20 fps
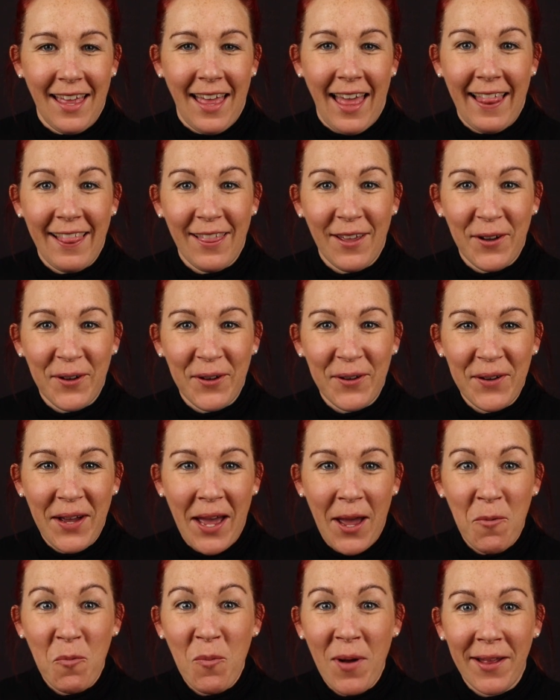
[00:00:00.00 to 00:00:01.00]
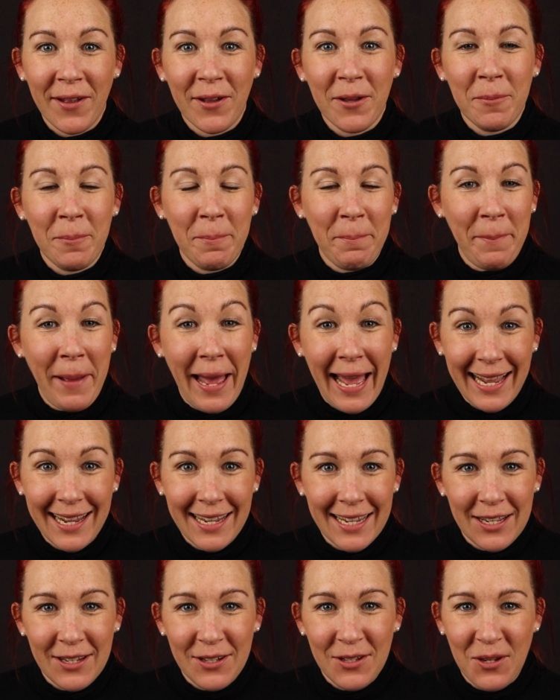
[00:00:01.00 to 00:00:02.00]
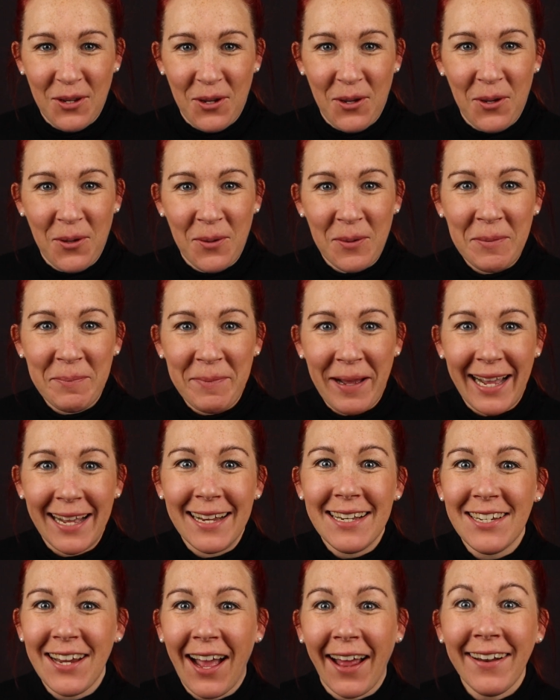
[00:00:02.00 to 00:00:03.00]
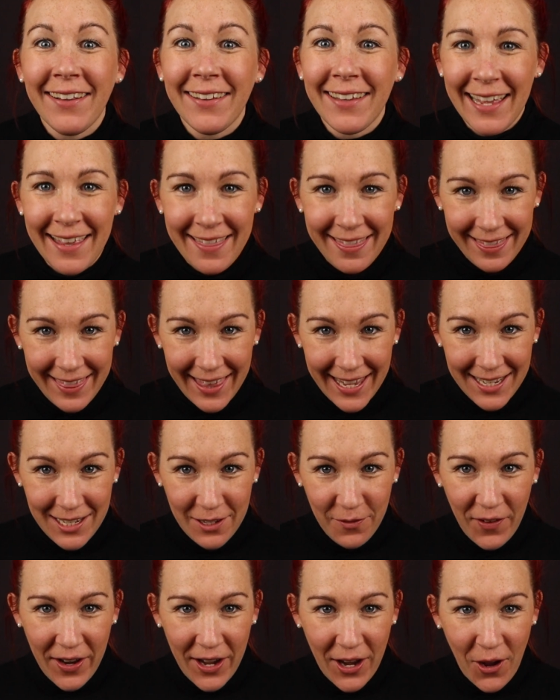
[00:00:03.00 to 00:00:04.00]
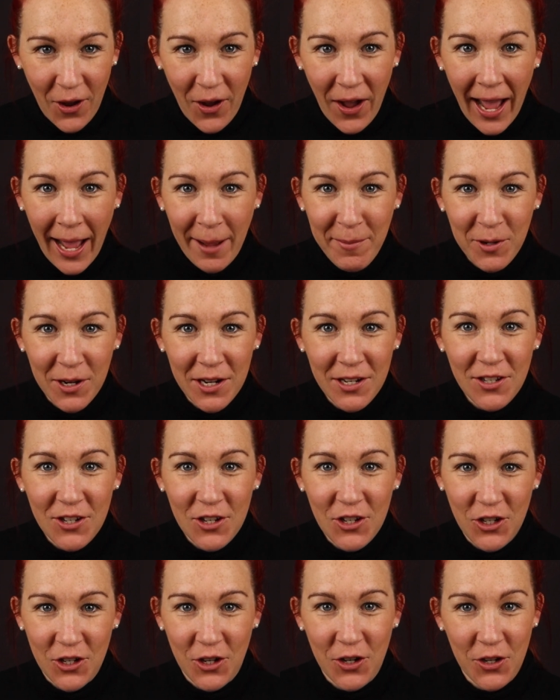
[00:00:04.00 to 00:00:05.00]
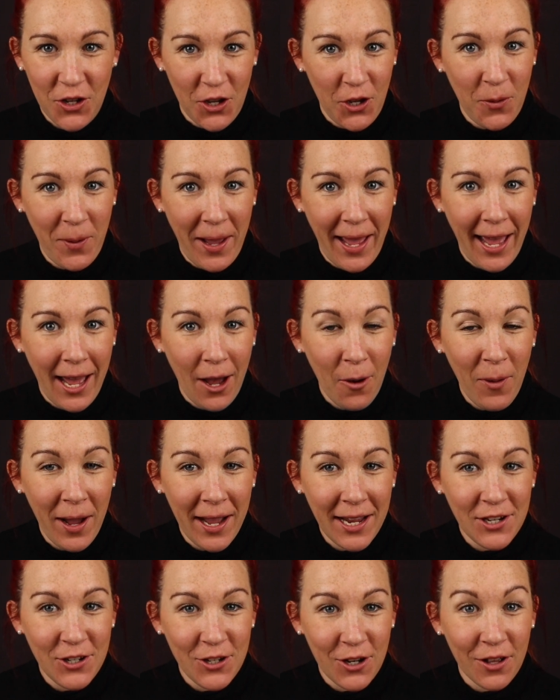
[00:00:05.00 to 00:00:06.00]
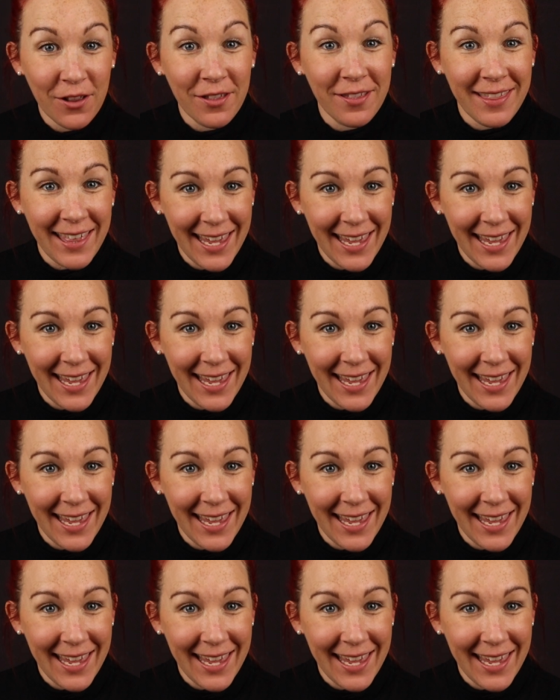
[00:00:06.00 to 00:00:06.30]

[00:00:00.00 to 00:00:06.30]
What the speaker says: Hello and welcome back to my channel. In this video I'm going to show you how I shot